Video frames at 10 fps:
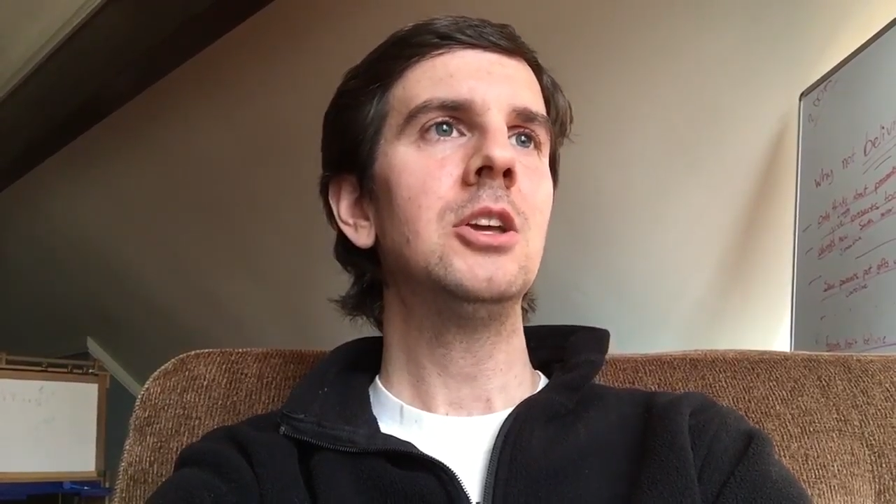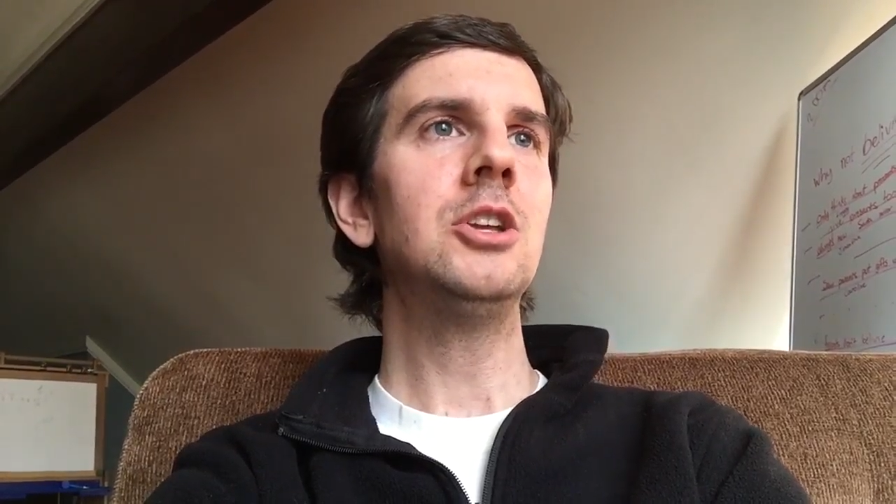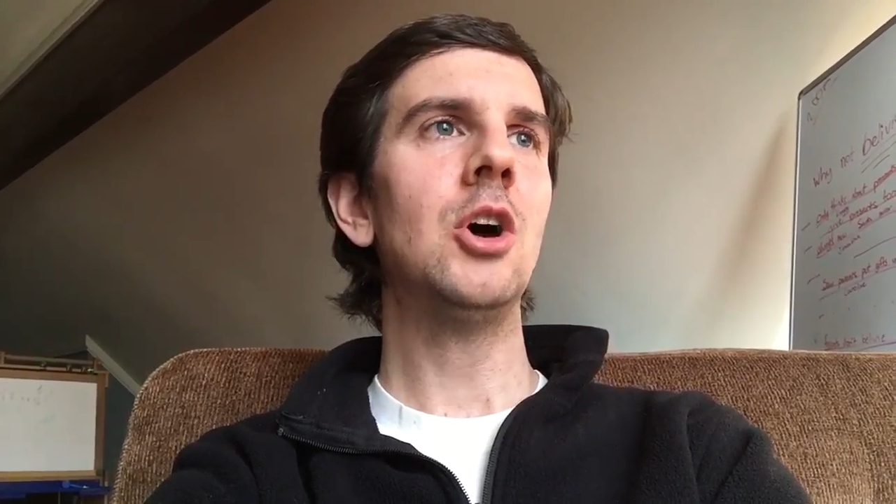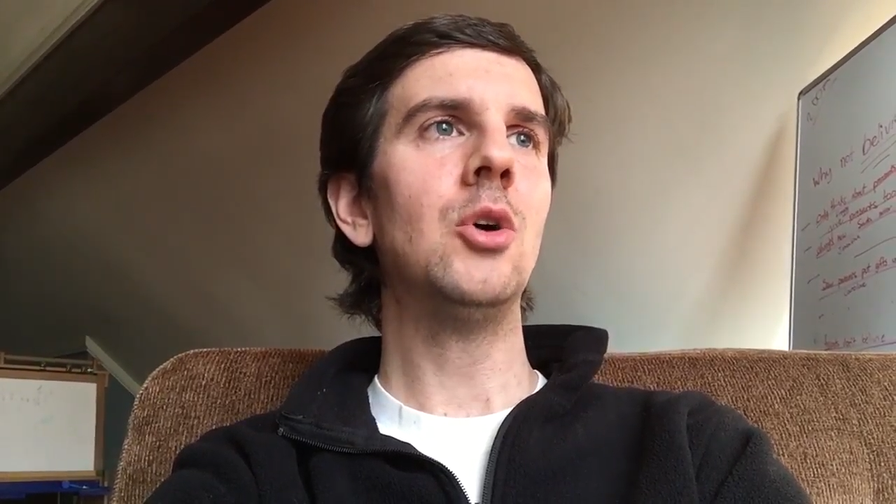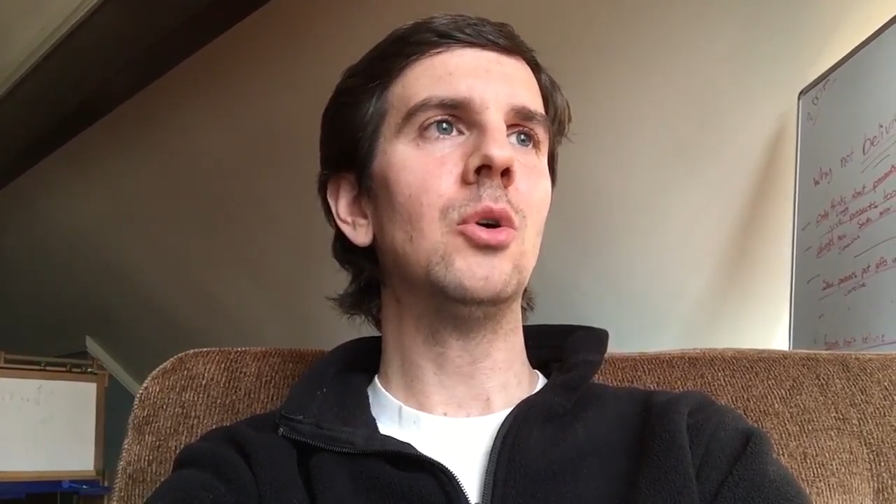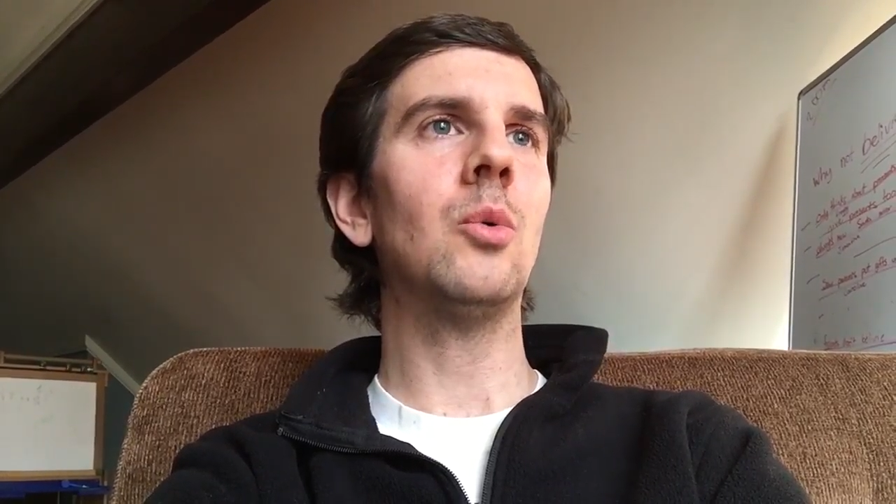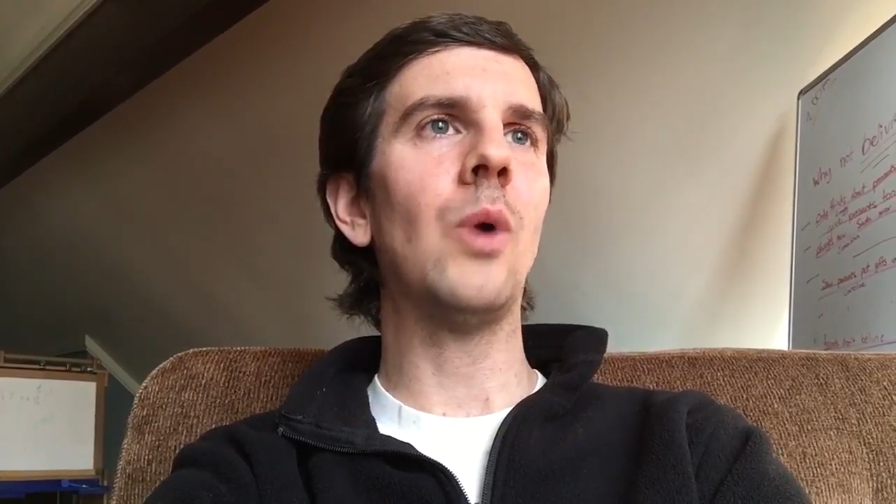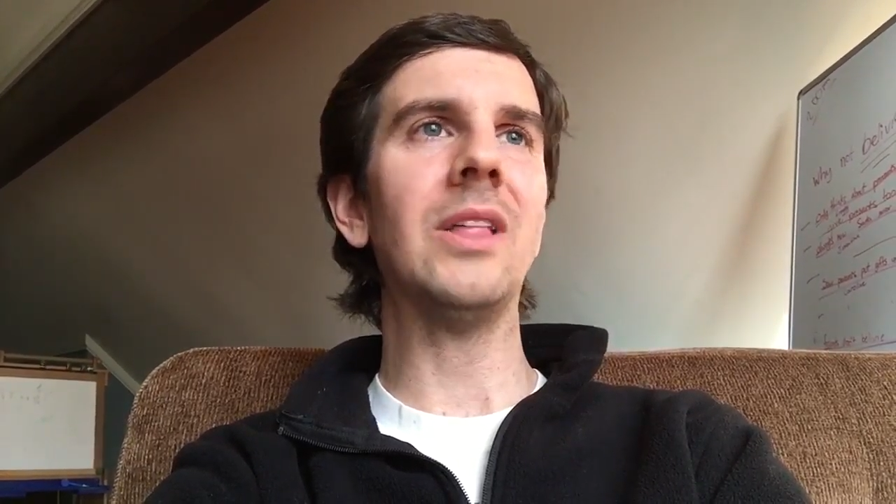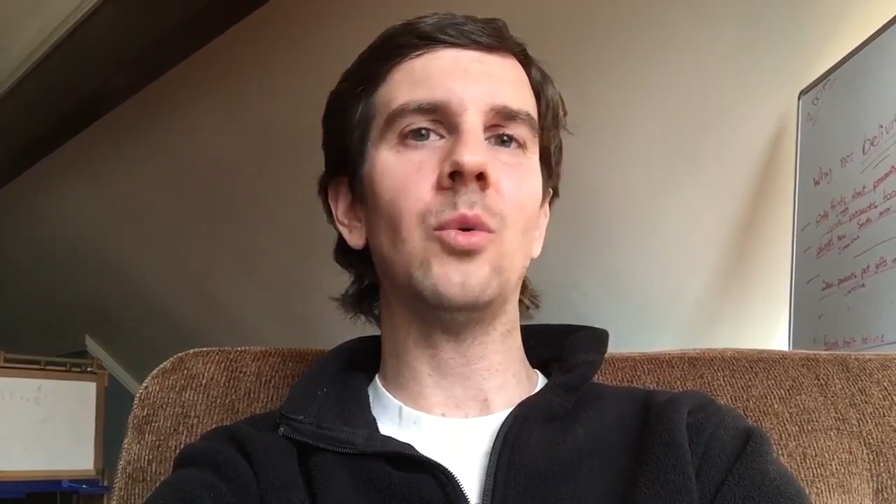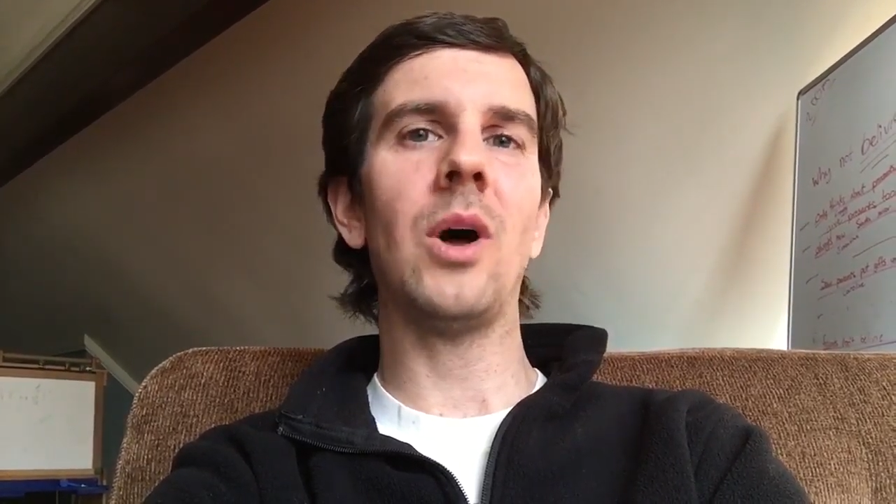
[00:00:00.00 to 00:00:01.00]
you know,
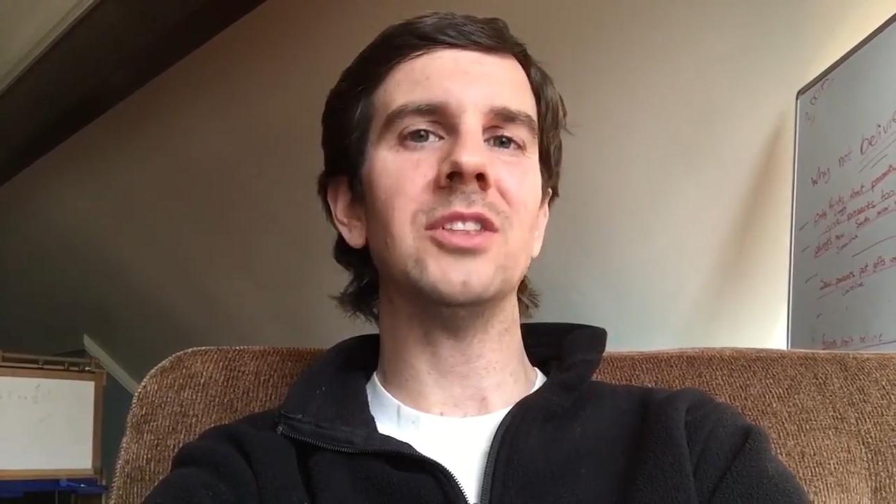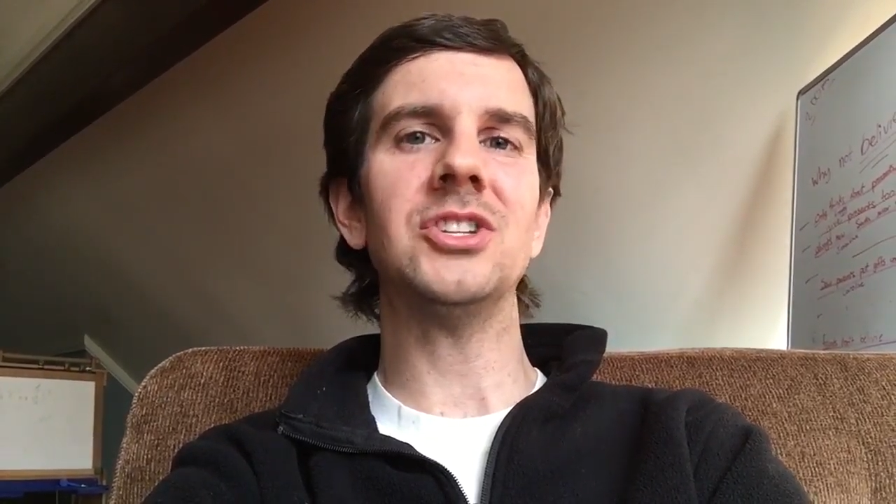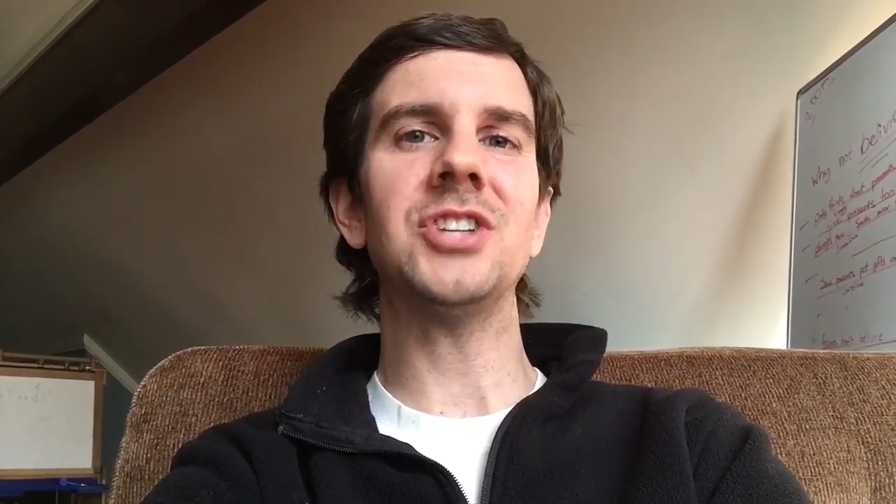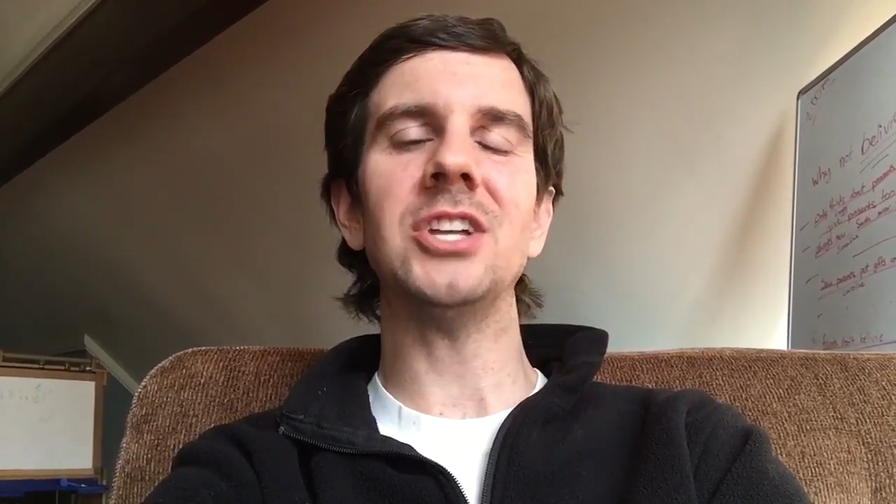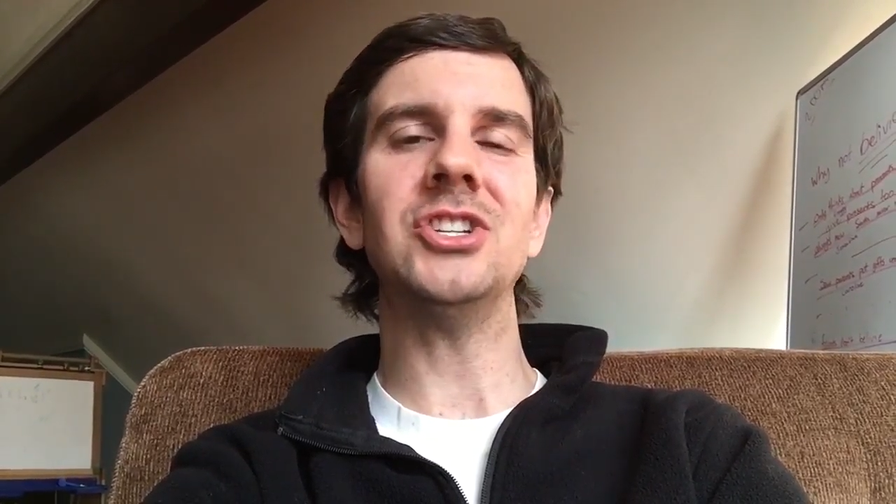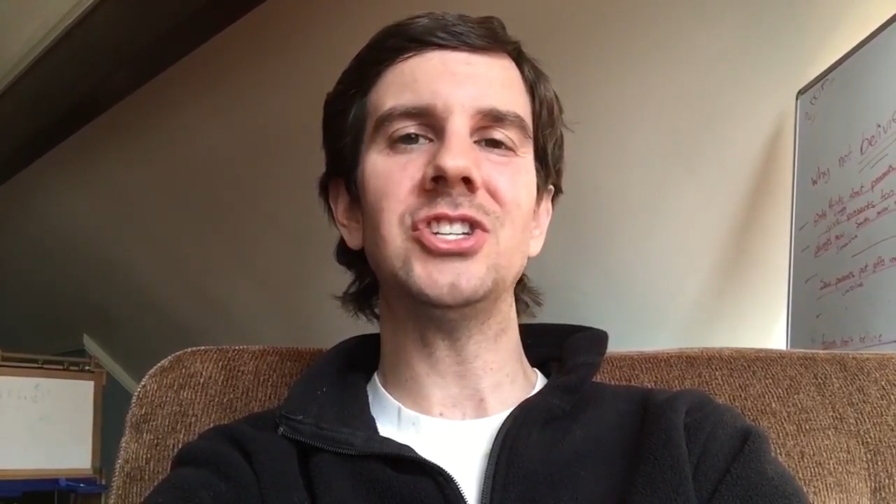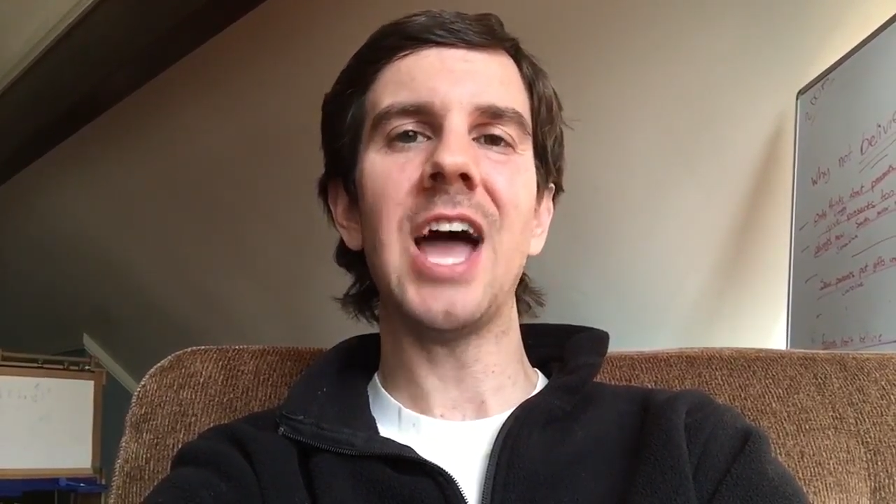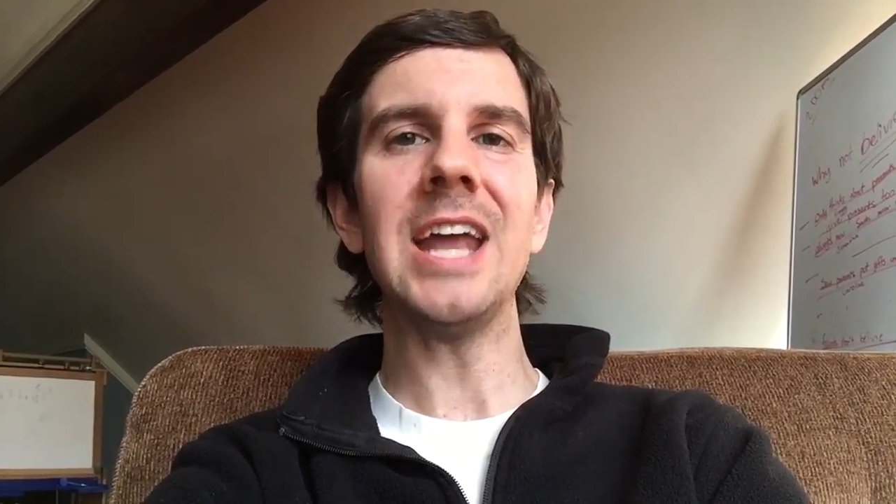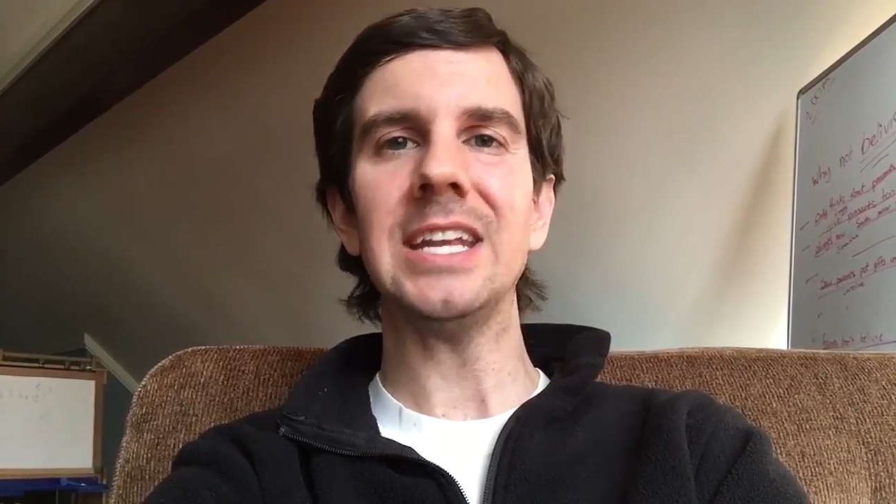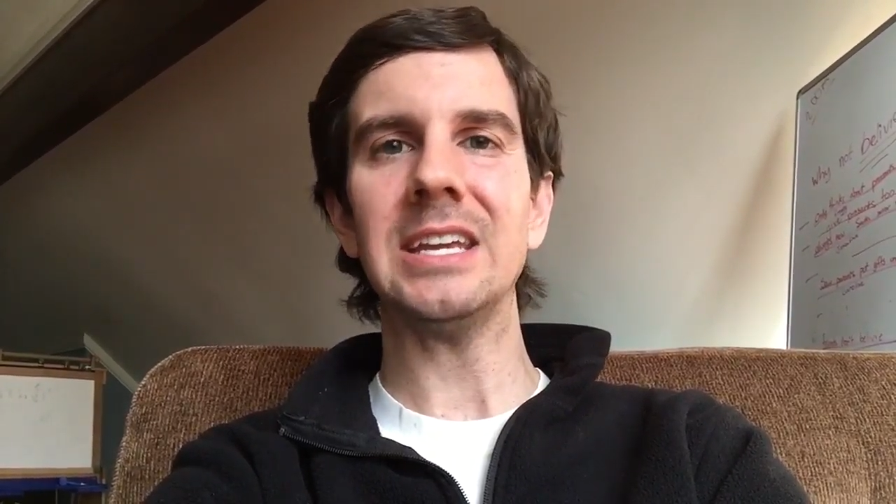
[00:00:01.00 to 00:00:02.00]
while the sun's
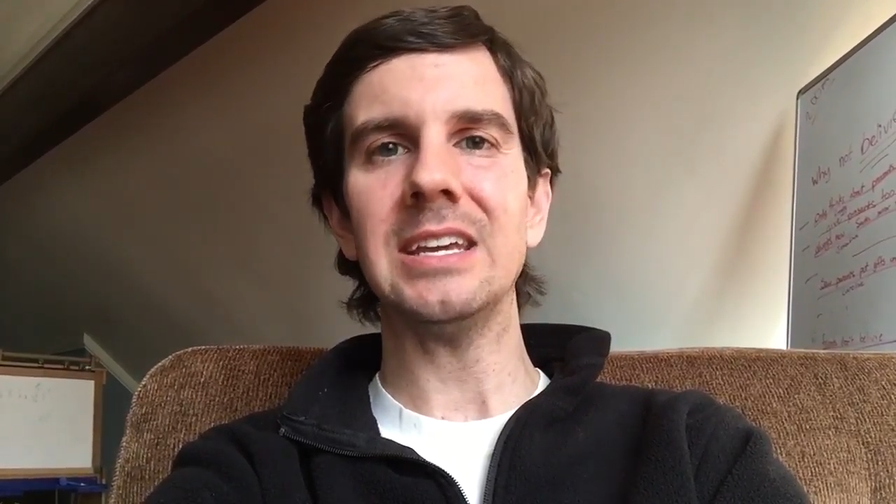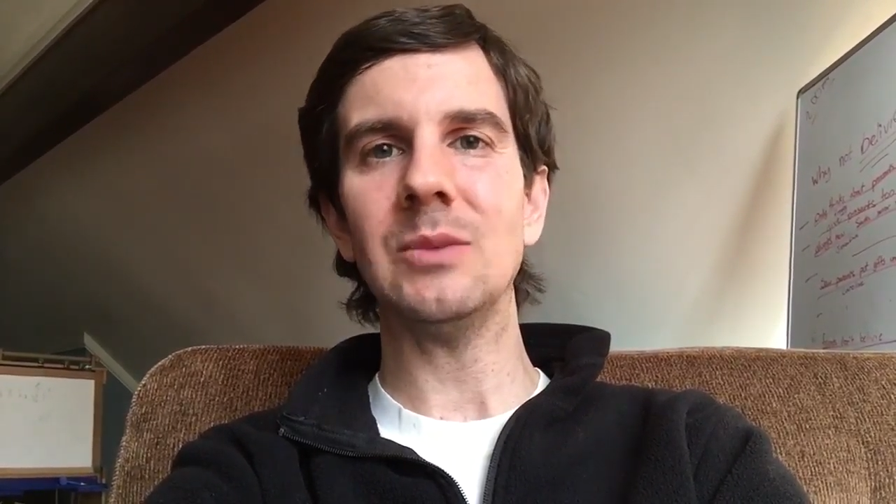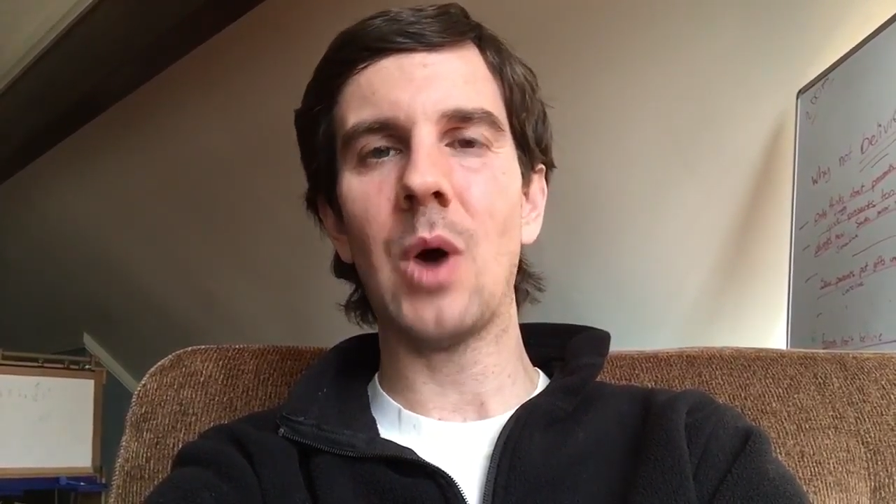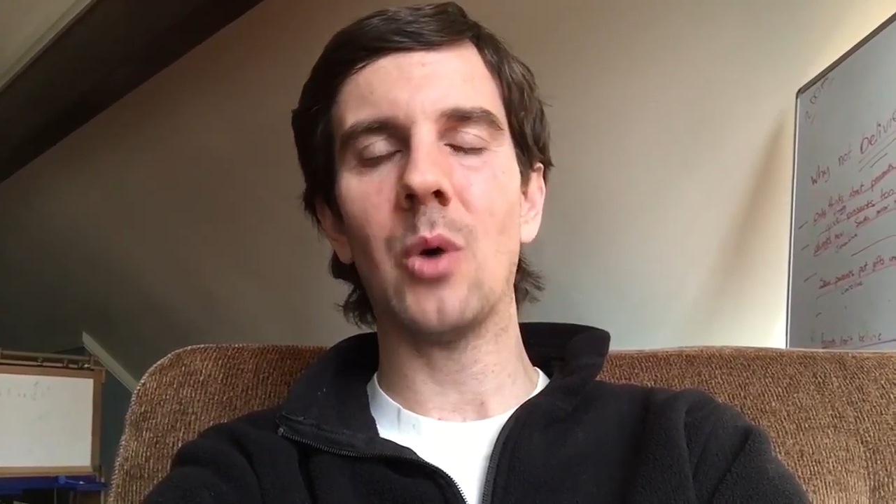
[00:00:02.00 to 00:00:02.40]
shining and